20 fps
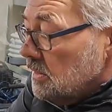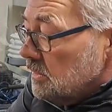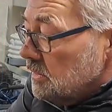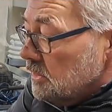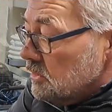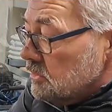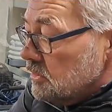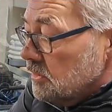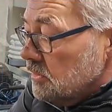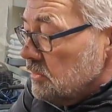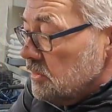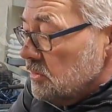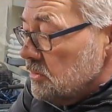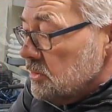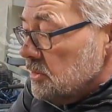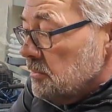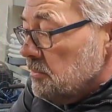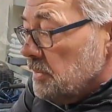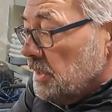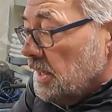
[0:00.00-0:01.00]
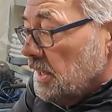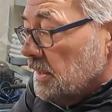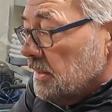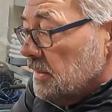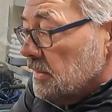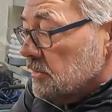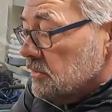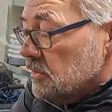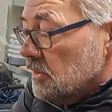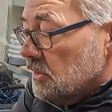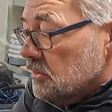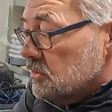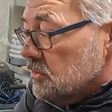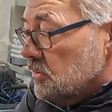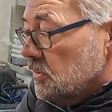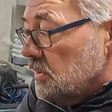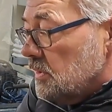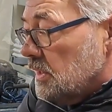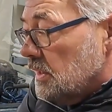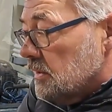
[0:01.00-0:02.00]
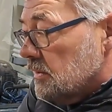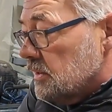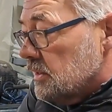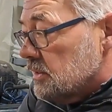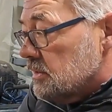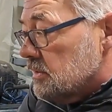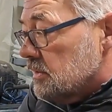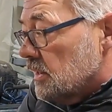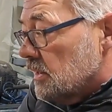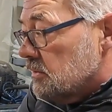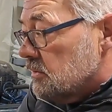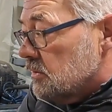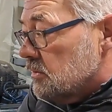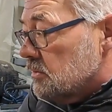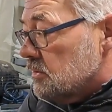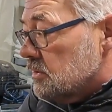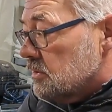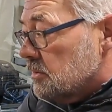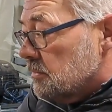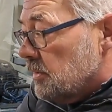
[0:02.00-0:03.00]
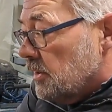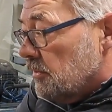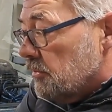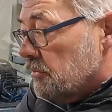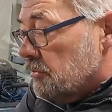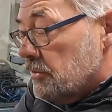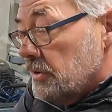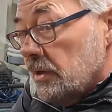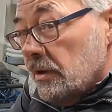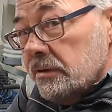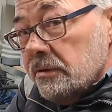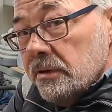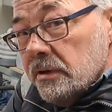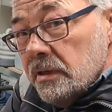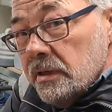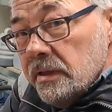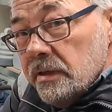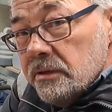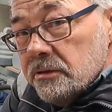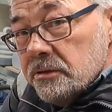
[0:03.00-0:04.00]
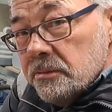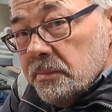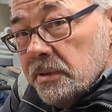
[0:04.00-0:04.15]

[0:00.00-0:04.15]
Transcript: There's no use in buying a tool like this that uses about 300 liters a